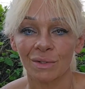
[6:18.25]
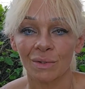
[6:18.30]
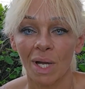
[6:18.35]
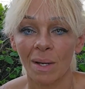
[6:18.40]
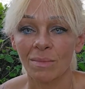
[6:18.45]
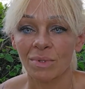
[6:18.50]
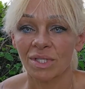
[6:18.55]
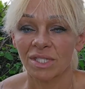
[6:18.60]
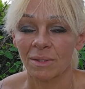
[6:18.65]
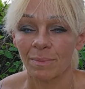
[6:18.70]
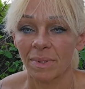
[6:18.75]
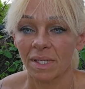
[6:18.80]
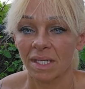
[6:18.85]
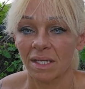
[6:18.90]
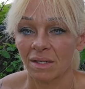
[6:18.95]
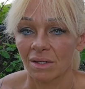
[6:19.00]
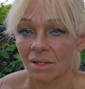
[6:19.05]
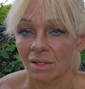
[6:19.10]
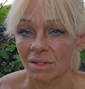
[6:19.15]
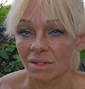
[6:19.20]
I'm just a
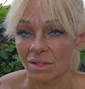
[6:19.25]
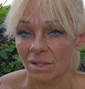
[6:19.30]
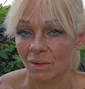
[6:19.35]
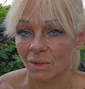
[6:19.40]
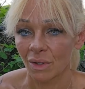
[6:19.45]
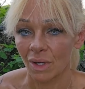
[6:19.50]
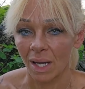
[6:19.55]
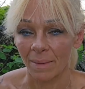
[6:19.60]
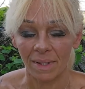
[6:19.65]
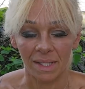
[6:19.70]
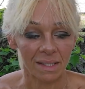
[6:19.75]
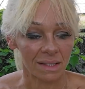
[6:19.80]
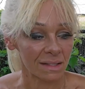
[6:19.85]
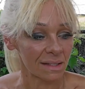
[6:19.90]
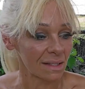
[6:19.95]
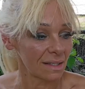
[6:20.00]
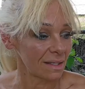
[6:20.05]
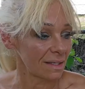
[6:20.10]
beginner, so I mean,